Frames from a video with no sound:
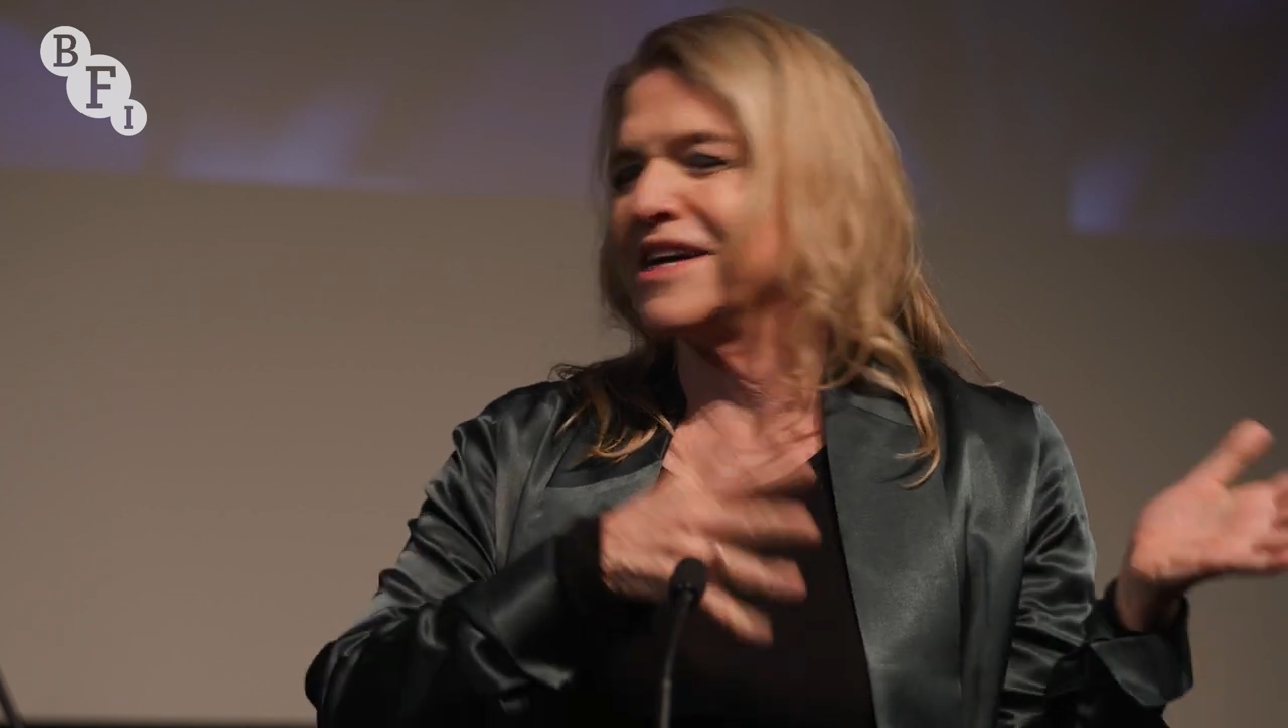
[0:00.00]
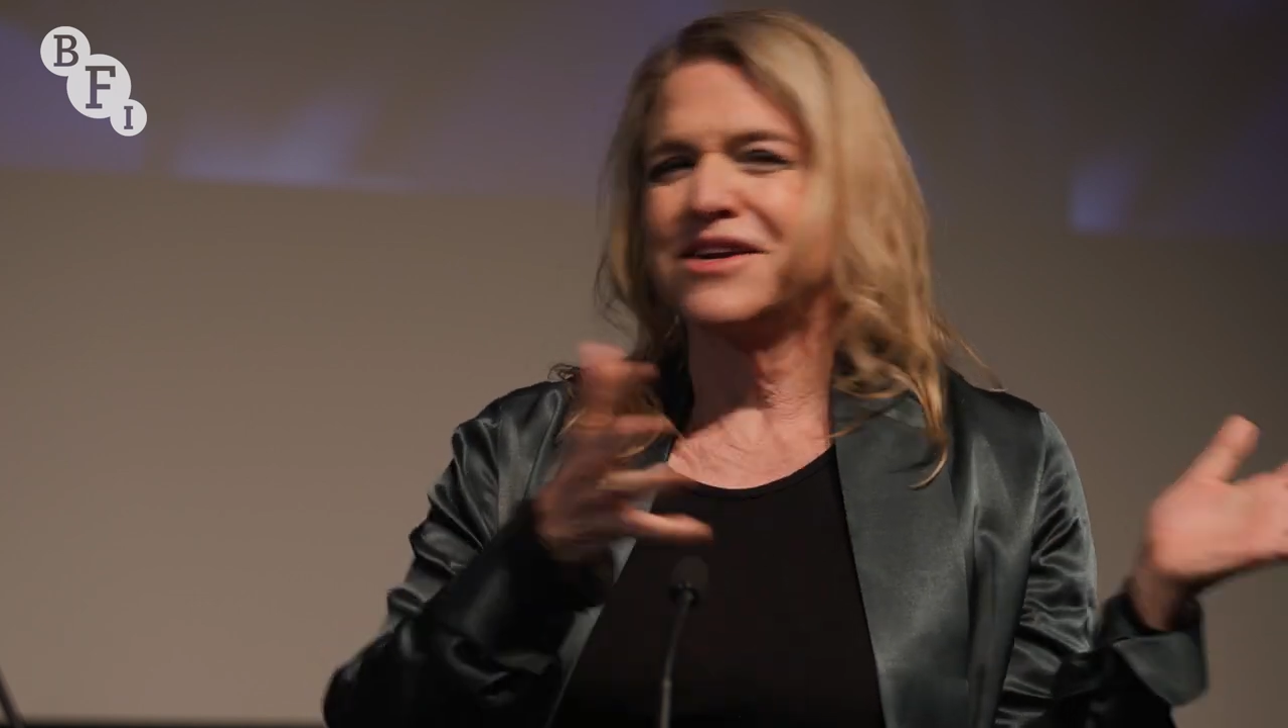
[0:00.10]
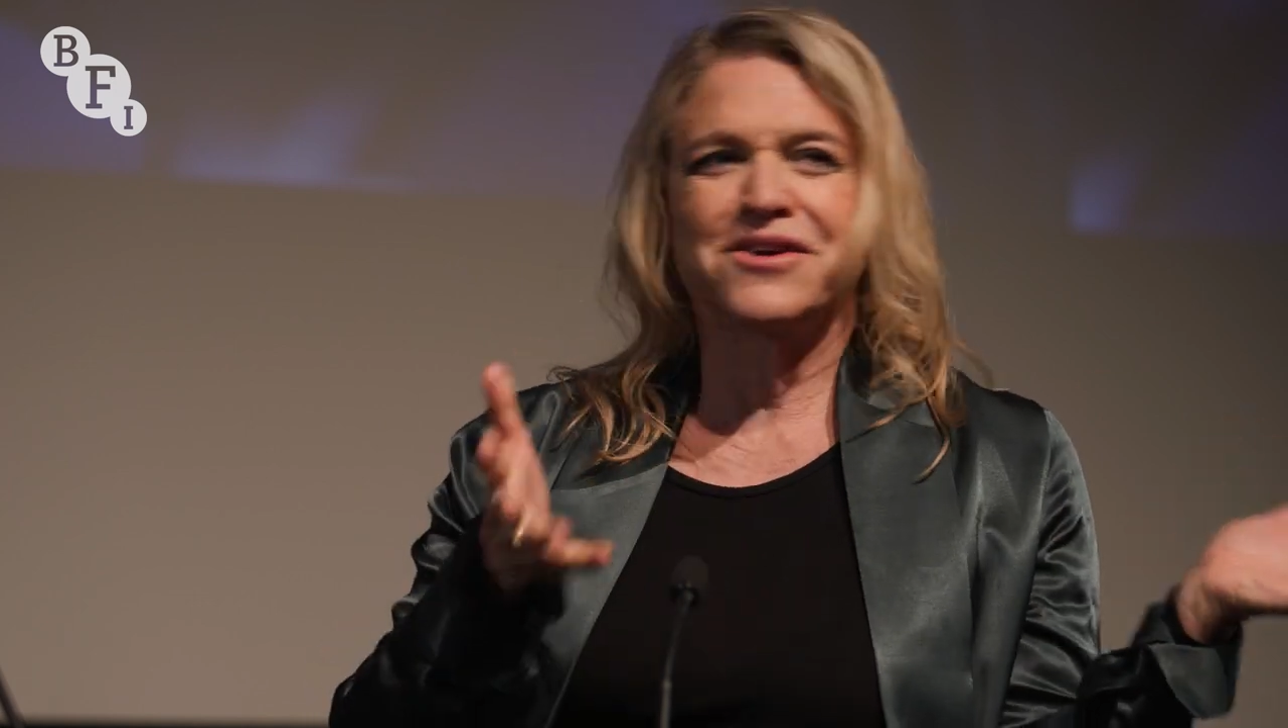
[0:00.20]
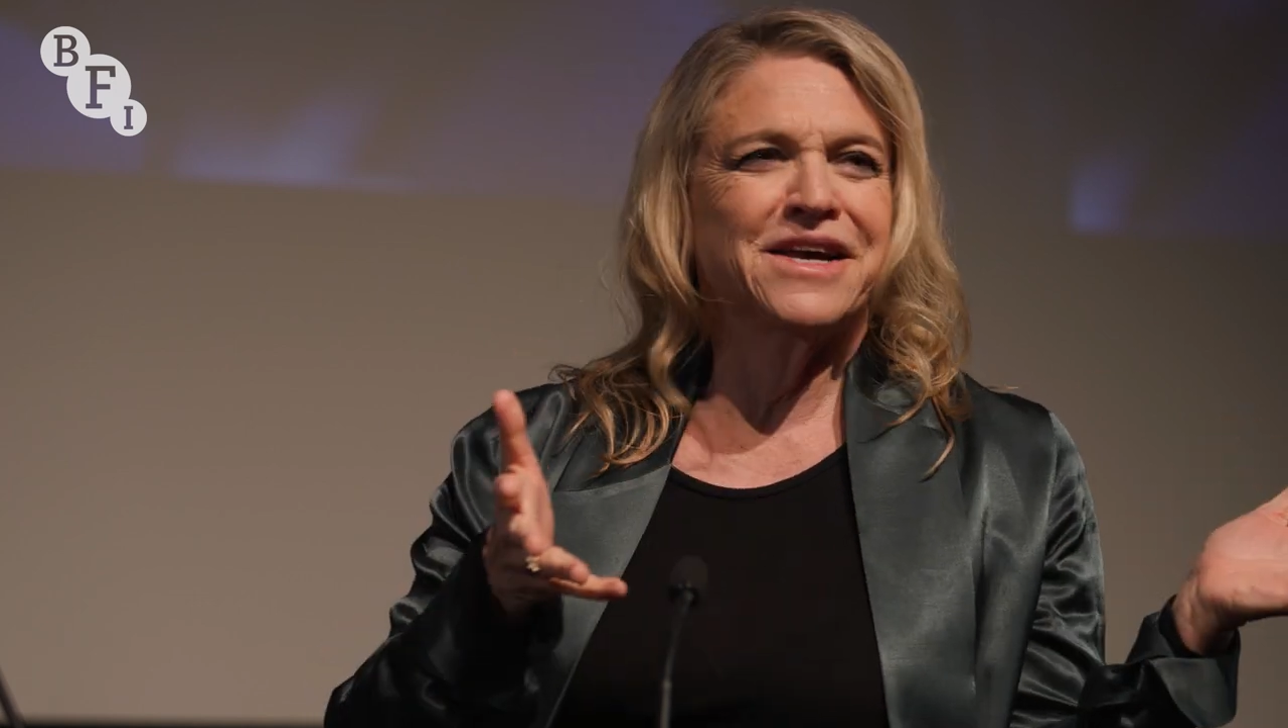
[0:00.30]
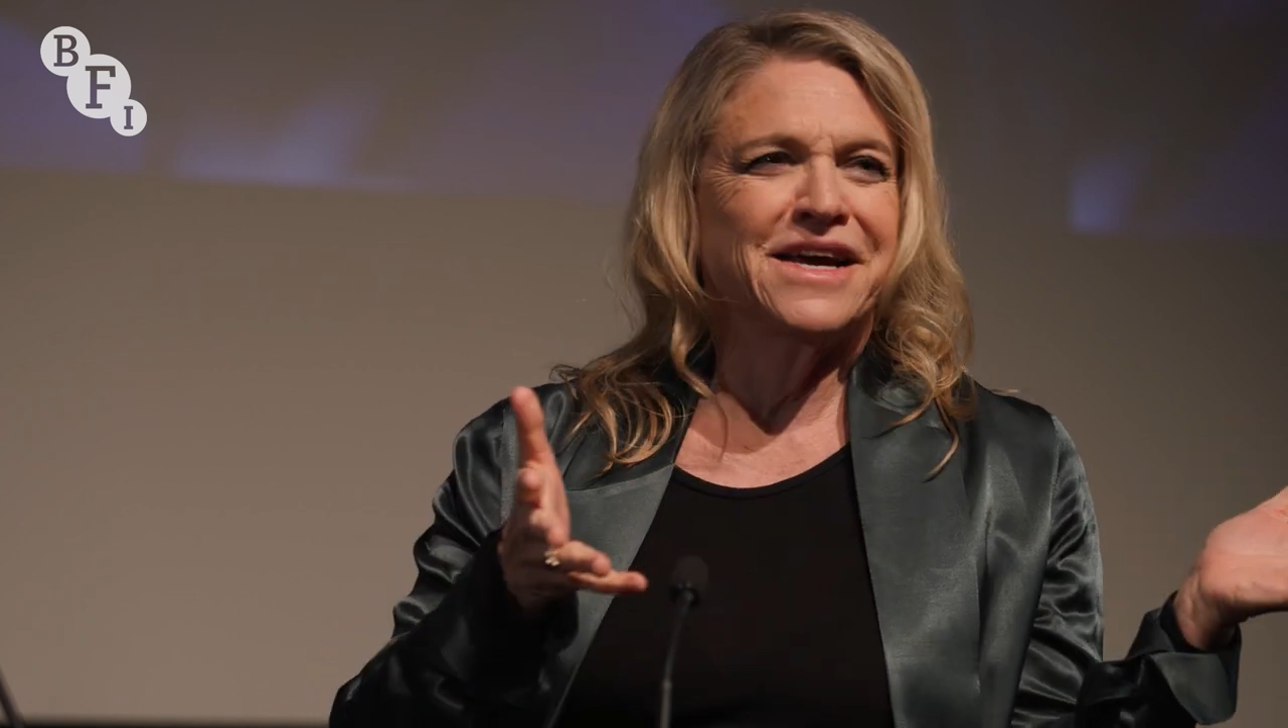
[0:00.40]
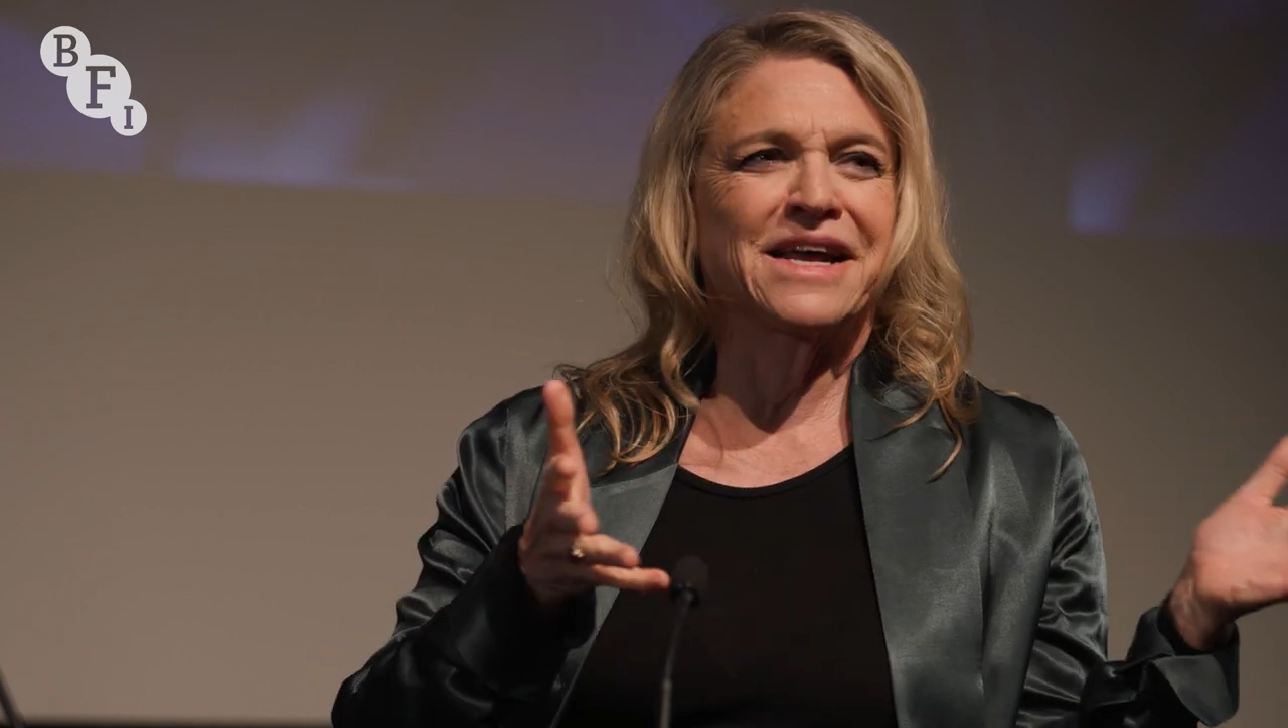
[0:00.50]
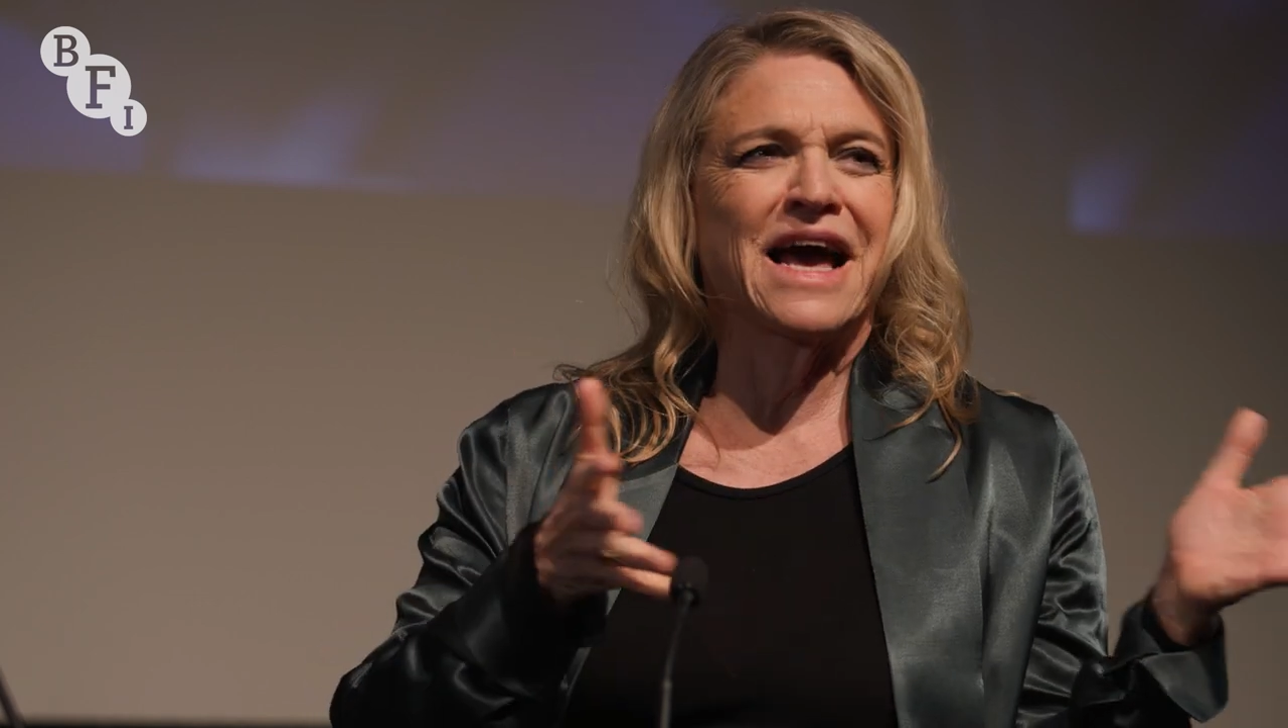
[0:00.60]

internet,